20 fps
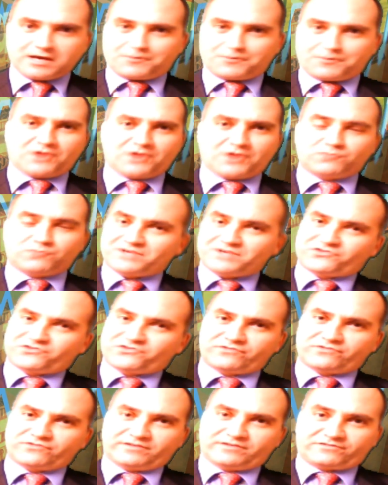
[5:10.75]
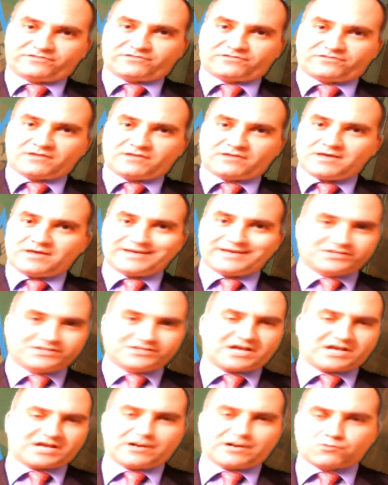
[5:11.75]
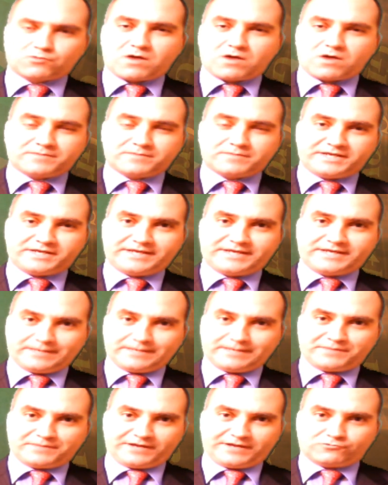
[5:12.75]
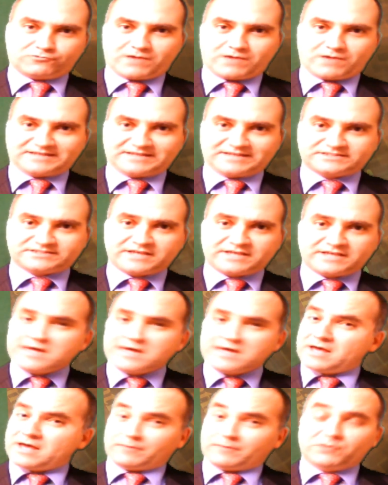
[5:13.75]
upon which this entire Romney campaign rests?